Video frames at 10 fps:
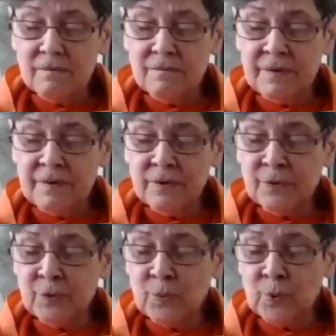Feel
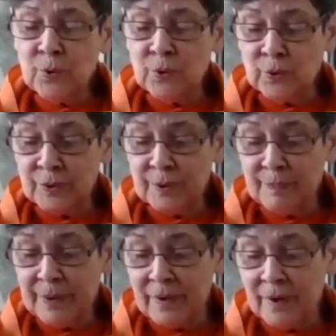the world
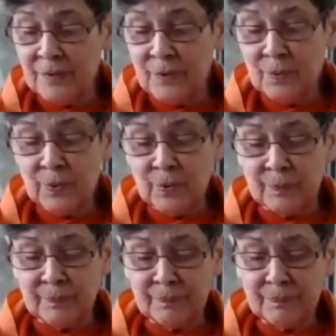beyond the room.